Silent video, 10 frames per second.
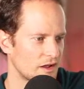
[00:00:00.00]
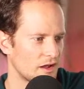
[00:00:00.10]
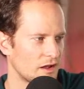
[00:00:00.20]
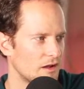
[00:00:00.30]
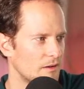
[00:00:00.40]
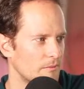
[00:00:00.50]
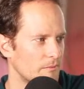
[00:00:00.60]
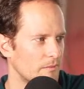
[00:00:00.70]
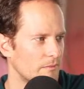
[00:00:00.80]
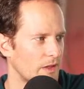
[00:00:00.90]

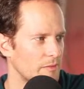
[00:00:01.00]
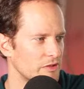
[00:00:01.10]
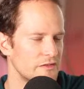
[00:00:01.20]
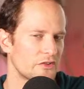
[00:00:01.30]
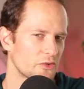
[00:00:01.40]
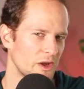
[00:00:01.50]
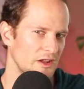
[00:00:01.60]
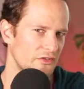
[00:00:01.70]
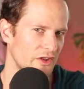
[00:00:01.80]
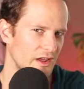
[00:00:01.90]
I believe is a way
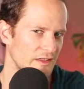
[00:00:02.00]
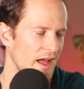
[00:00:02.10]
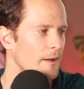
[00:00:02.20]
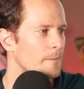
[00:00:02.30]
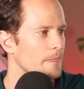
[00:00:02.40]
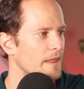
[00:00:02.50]
of saying that.